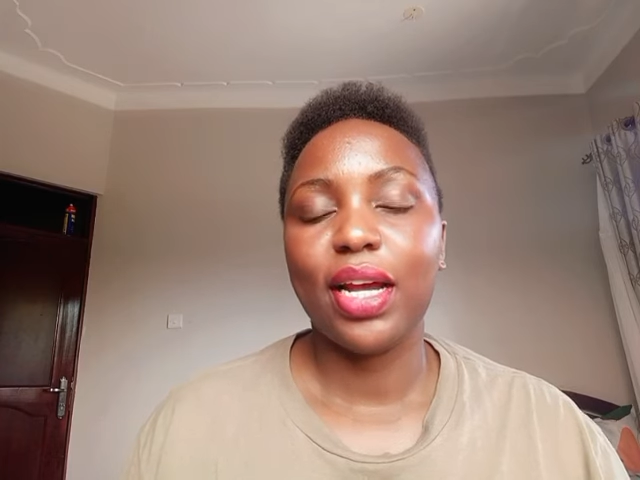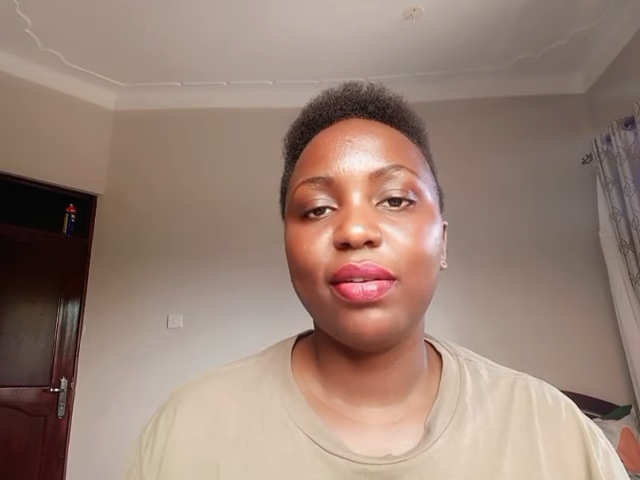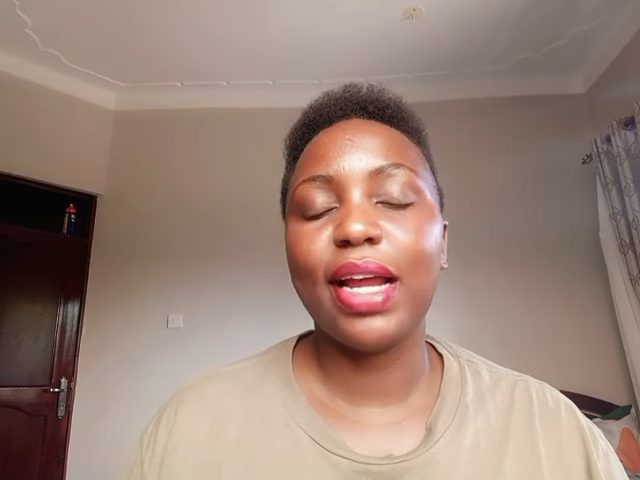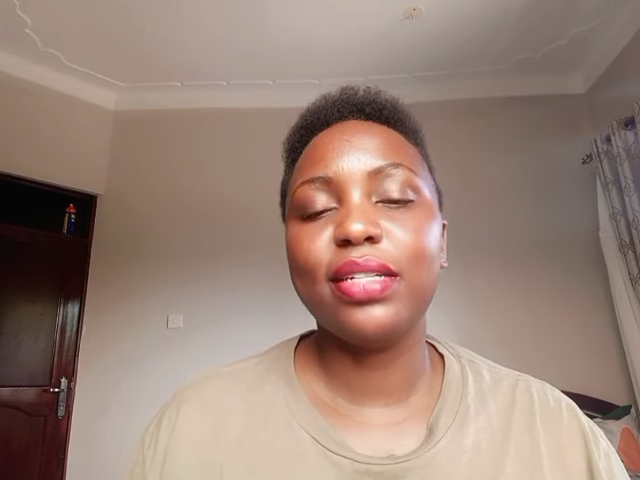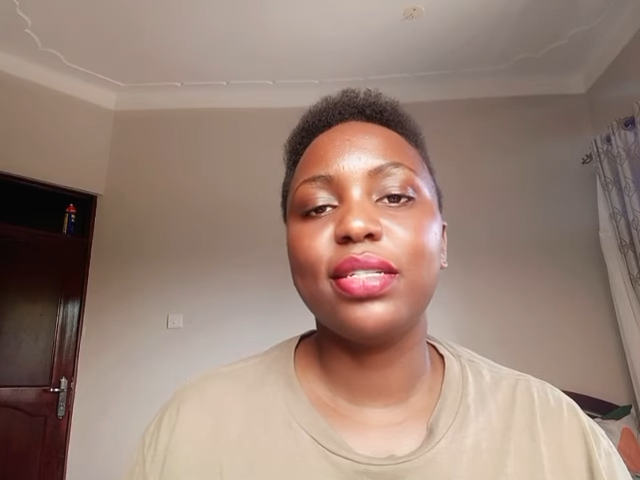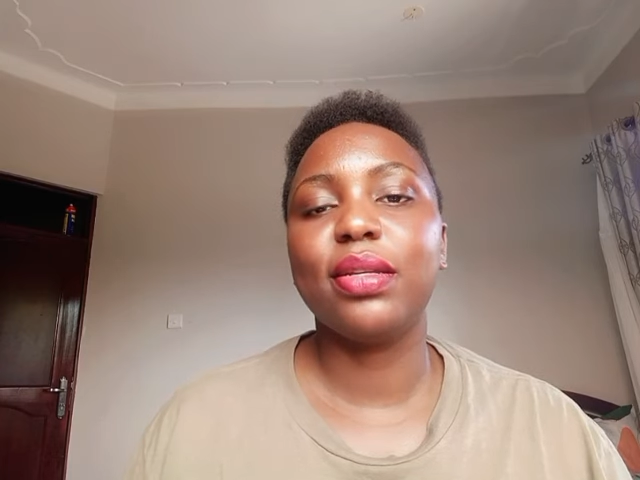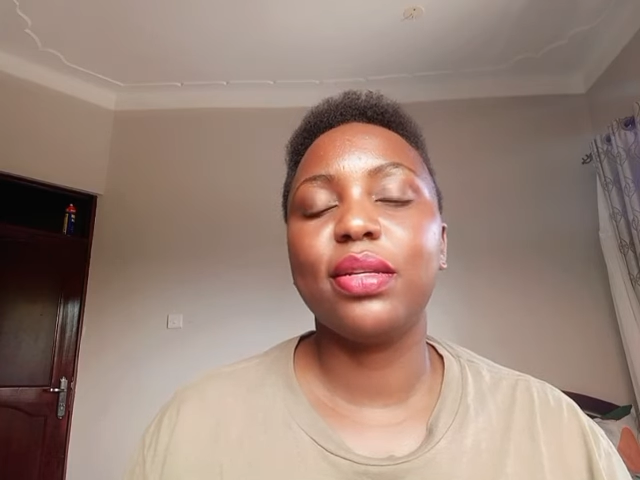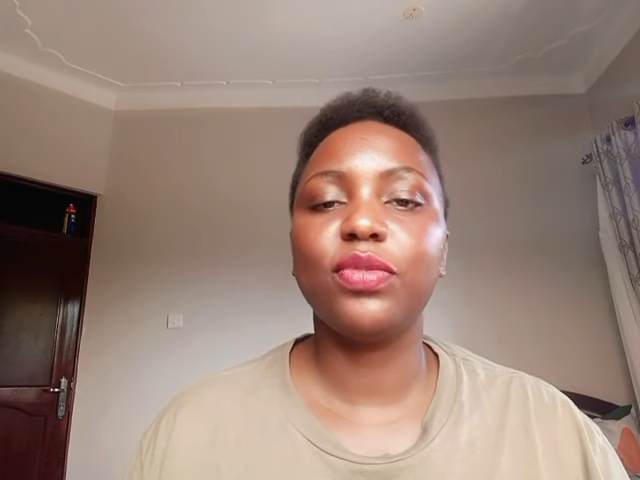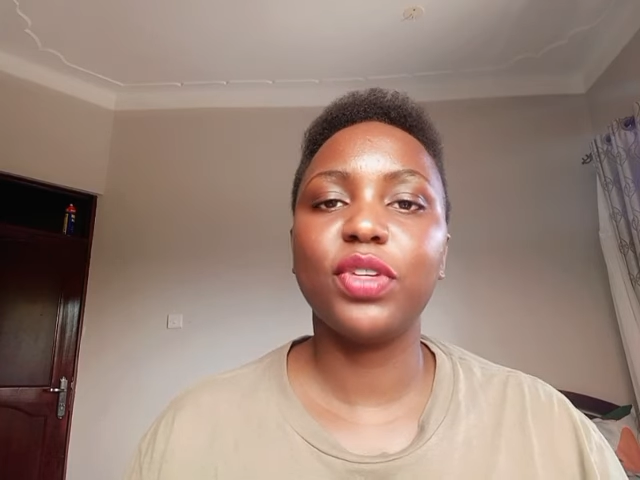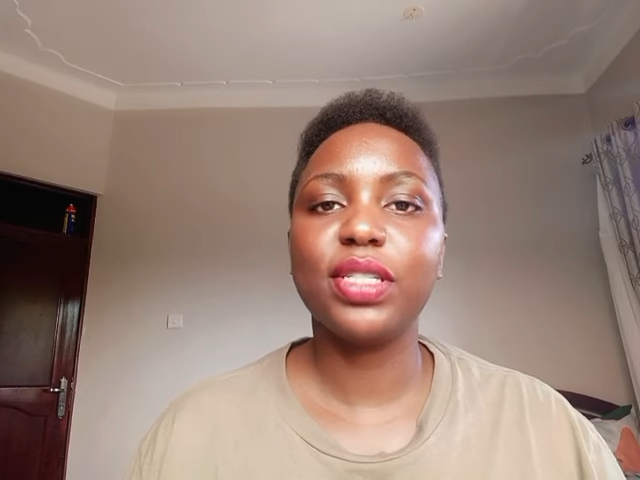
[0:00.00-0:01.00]
All right,
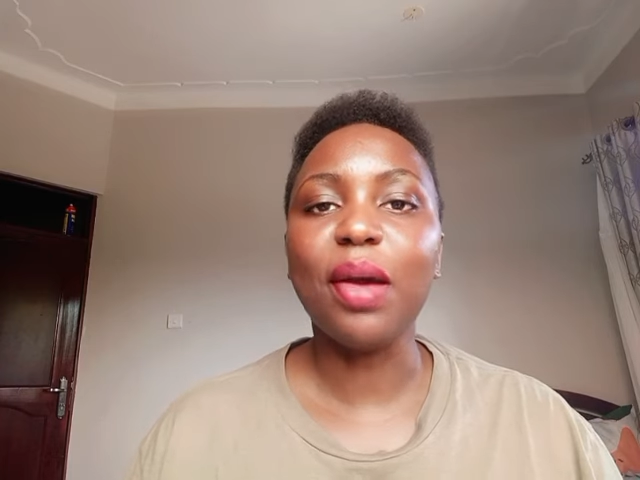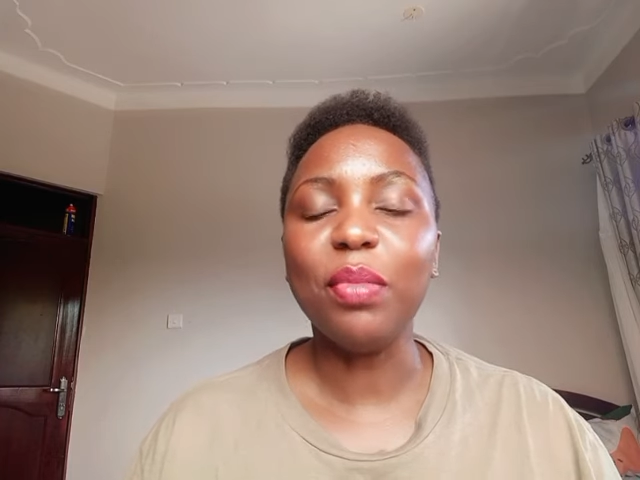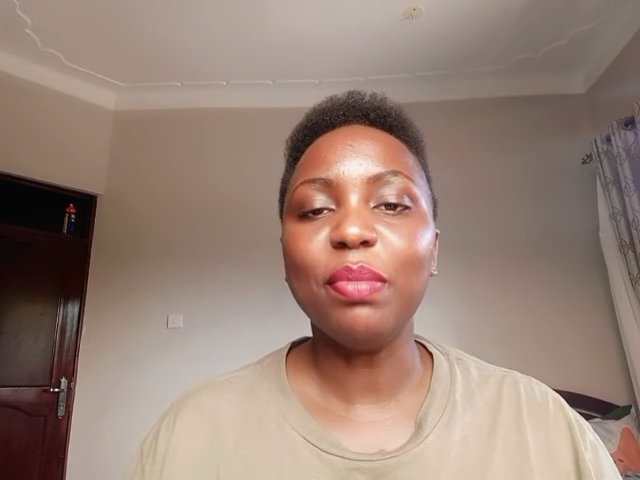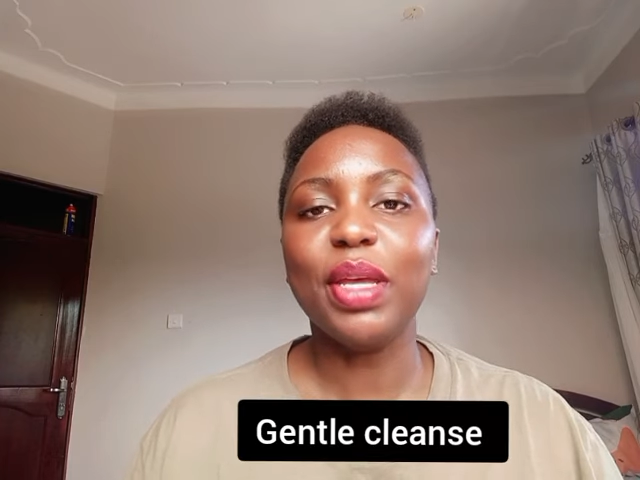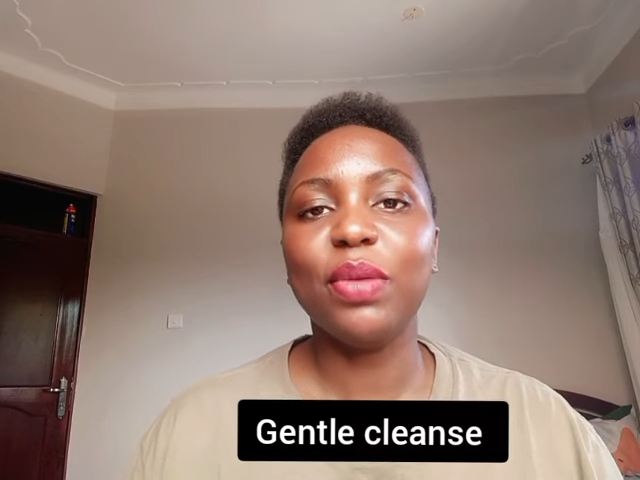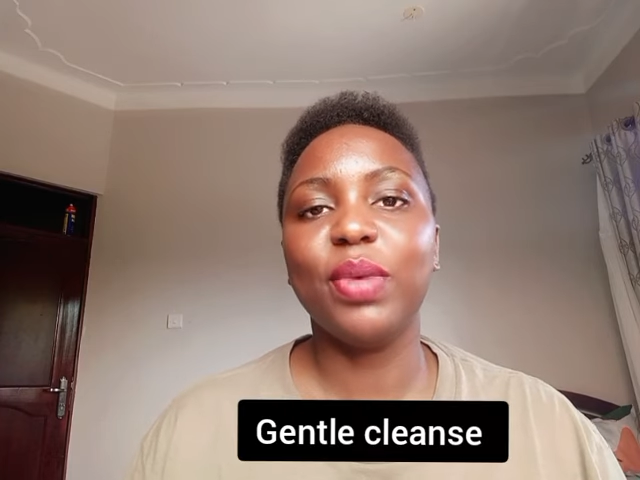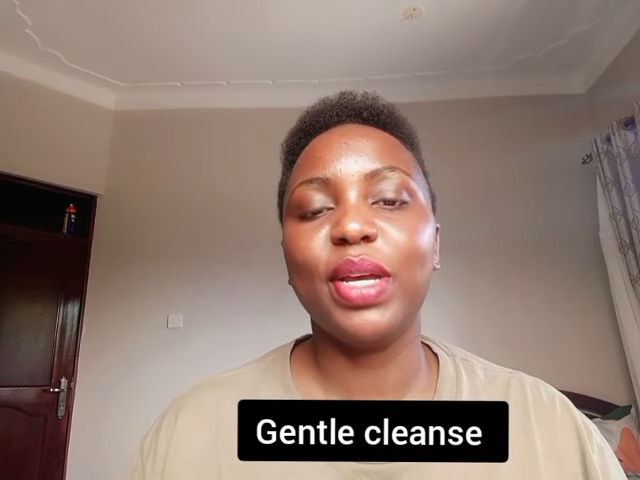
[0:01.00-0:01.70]
for some women,